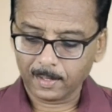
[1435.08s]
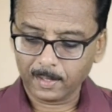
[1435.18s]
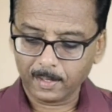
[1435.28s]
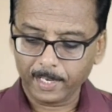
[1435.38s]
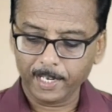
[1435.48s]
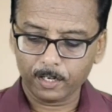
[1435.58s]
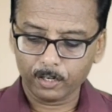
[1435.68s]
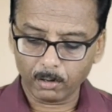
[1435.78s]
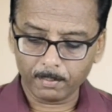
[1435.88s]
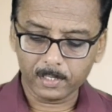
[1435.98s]
In
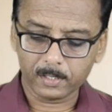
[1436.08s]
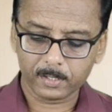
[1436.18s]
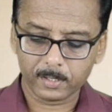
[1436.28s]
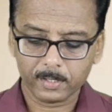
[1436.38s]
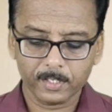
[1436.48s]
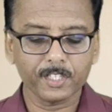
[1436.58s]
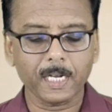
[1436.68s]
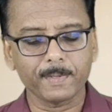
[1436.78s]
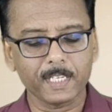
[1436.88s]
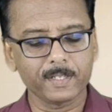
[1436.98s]
Romans
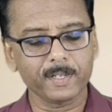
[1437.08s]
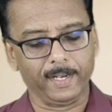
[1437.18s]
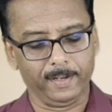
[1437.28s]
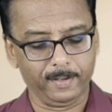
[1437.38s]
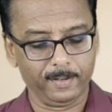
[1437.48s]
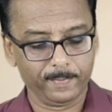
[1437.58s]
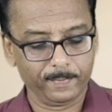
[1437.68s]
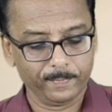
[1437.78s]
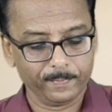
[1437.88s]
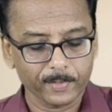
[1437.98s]
chapter
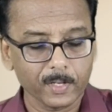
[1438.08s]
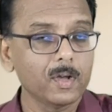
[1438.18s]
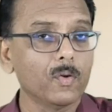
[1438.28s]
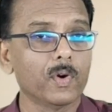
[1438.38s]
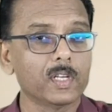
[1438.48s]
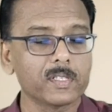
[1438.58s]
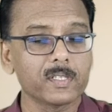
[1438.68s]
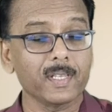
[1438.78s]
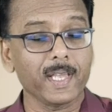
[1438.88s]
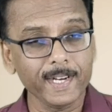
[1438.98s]
10,
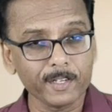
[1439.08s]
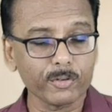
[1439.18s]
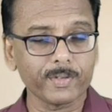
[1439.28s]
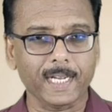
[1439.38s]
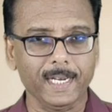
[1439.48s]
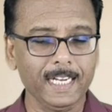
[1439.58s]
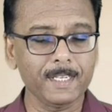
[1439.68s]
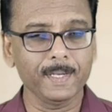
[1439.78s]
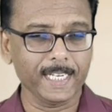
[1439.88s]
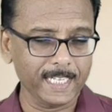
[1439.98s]
verses 8 to 10, let
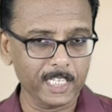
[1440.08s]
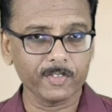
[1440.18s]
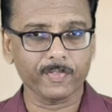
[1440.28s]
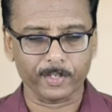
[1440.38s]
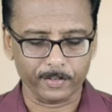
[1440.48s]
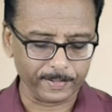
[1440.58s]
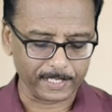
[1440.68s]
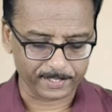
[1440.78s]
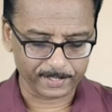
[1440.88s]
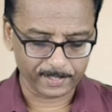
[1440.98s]
me read it for you first.